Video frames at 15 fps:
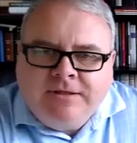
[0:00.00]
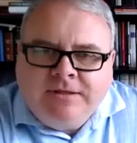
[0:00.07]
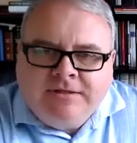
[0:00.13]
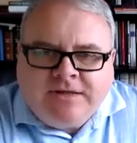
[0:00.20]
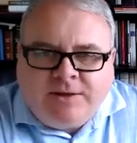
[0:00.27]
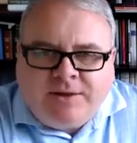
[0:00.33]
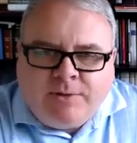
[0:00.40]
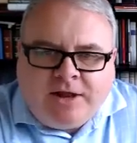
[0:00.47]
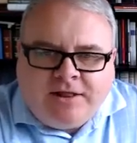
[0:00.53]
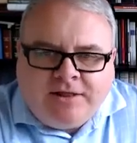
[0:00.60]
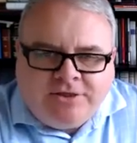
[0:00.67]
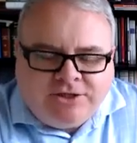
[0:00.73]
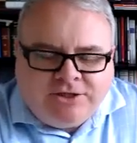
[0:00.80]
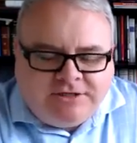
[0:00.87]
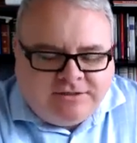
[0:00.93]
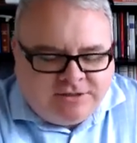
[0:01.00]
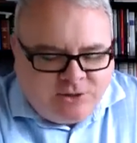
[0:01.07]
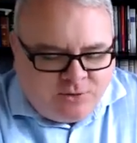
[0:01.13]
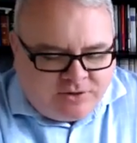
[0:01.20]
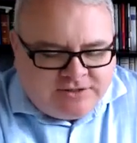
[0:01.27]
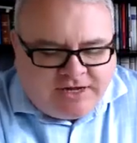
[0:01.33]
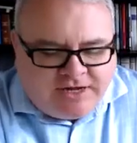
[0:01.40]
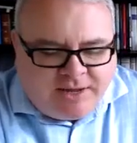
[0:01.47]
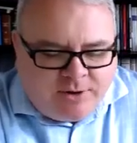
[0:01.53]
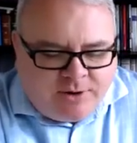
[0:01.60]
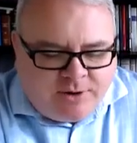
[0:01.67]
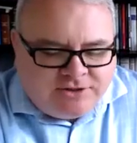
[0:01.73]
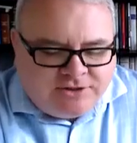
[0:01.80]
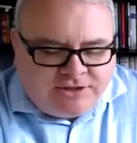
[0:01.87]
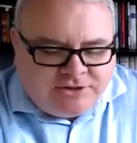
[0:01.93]
typologies and your
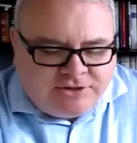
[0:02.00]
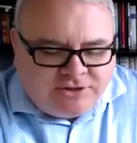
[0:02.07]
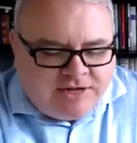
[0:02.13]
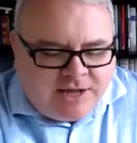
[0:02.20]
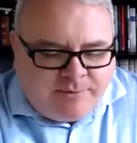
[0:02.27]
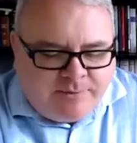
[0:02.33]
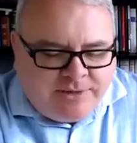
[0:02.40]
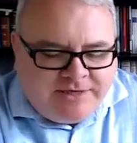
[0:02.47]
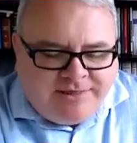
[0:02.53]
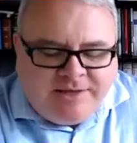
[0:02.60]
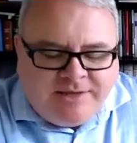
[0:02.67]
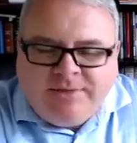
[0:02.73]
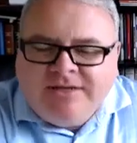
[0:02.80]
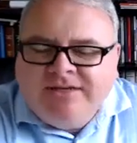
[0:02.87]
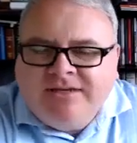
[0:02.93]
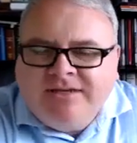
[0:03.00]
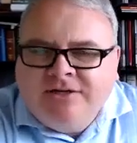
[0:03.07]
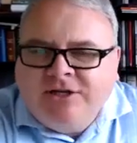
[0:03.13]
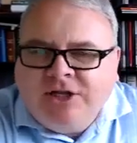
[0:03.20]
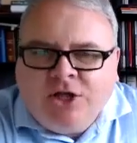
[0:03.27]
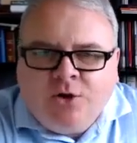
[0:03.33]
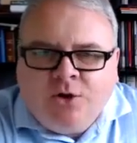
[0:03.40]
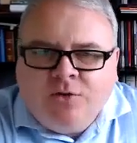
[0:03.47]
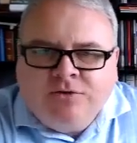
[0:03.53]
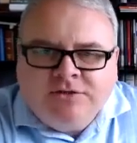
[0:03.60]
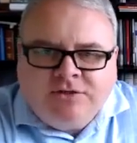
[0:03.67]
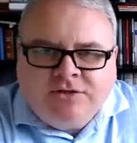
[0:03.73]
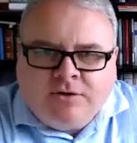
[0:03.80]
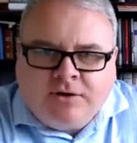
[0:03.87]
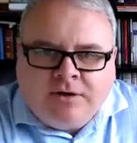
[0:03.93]
typology should not be limited, closed,
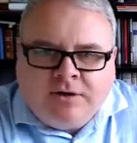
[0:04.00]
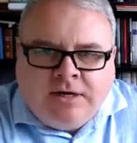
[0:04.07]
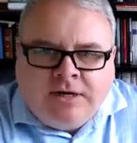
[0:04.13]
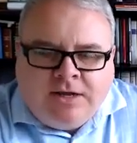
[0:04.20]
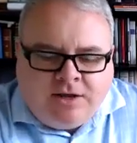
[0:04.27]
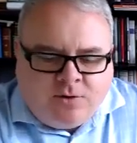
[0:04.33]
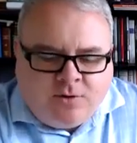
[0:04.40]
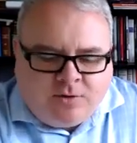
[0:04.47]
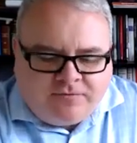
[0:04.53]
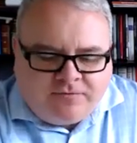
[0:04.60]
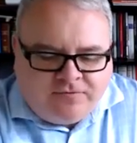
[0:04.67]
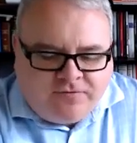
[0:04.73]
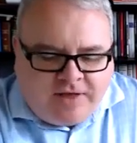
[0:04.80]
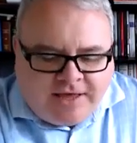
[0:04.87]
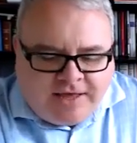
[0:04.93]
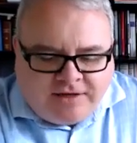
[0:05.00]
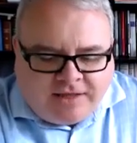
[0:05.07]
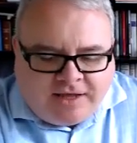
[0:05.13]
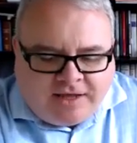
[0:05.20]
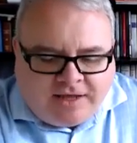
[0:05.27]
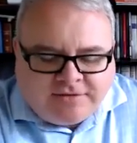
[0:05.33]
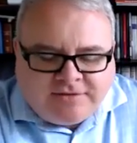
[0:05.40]
or finalized.